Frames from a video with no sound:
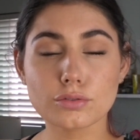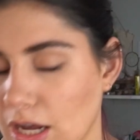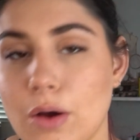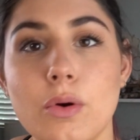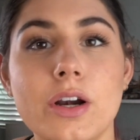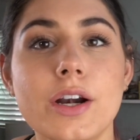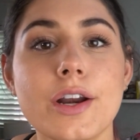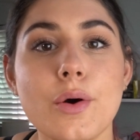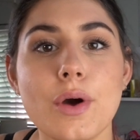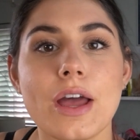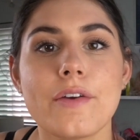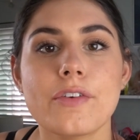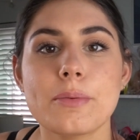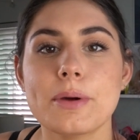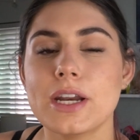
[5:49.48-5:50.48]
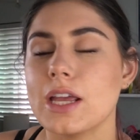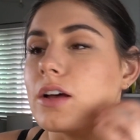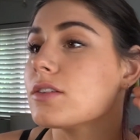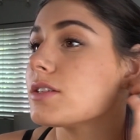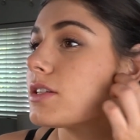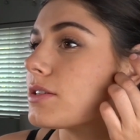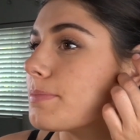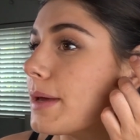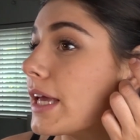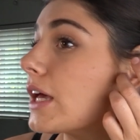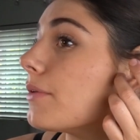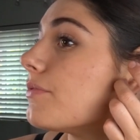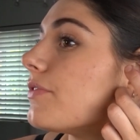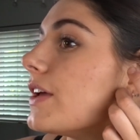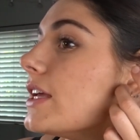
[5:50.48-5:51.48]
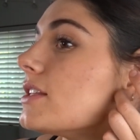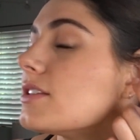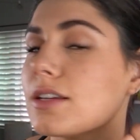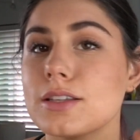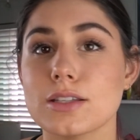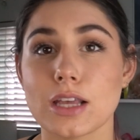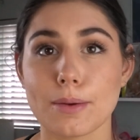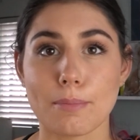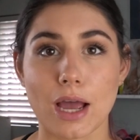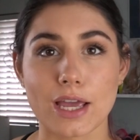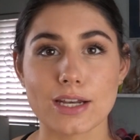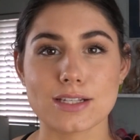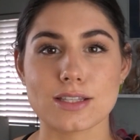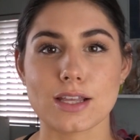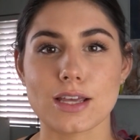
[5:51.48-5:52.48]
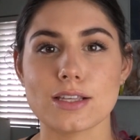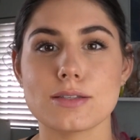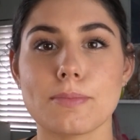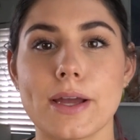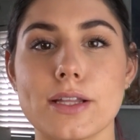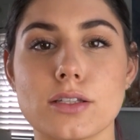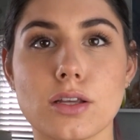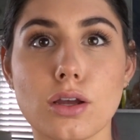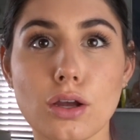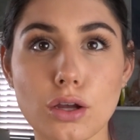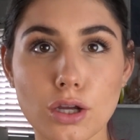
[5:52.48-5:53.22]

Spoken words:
I wanna know what everybody else's makeup face is. Like mine is this, mine's...